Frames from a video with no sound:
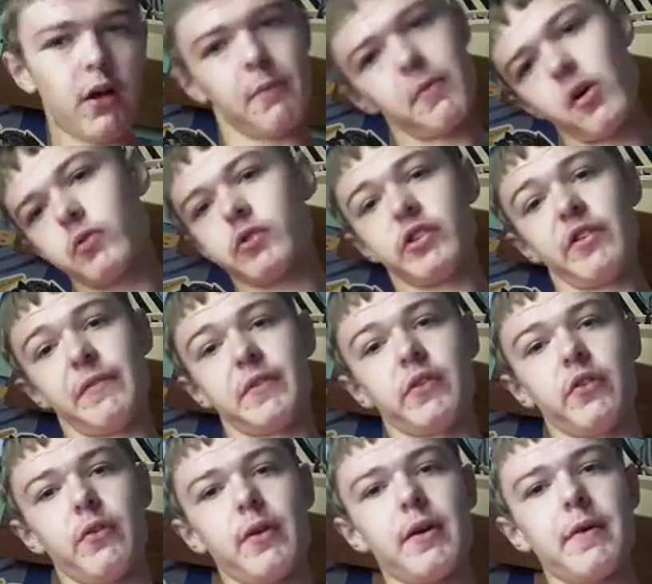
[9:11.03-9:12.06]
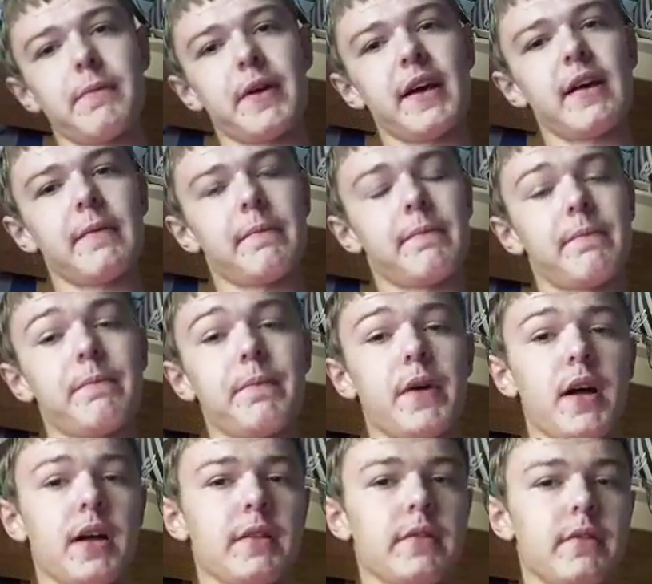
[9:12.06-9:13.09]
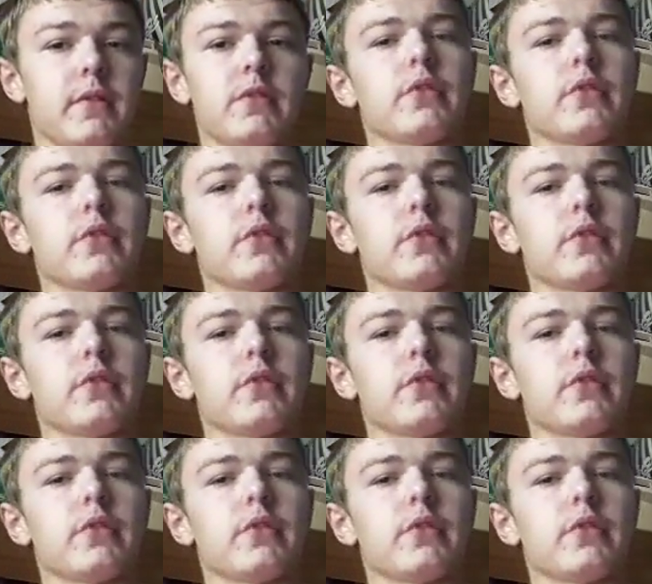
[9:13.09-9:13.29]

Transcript: I'm old enough to do it a bit, but